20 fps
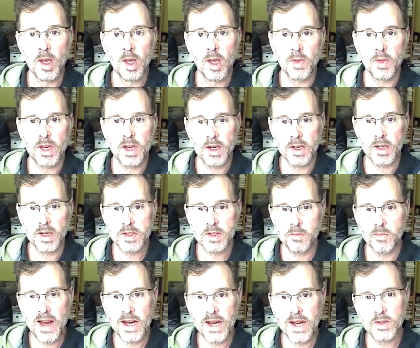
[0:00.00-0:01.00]

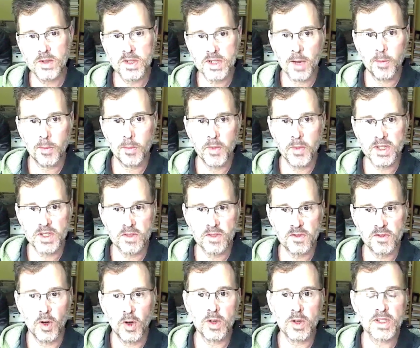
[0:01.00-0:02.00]
because Master Supplements is
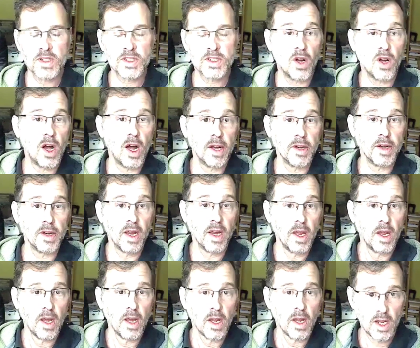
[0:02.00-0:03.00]
focused on
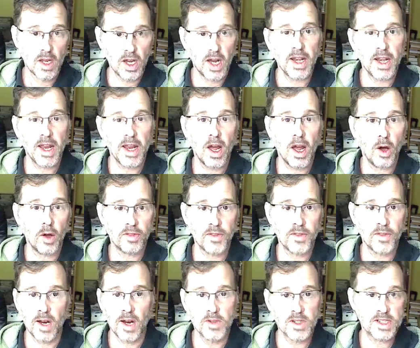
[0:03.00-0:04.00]
gut
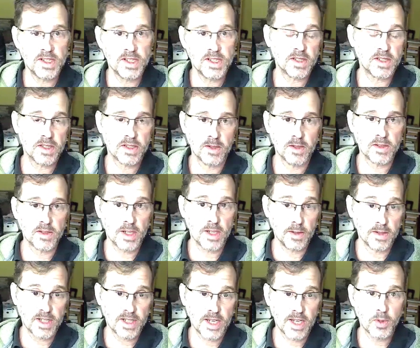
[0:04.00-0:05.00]
health ever since its
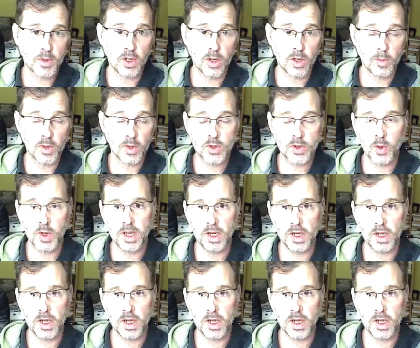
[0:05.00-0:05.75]
inception almost 20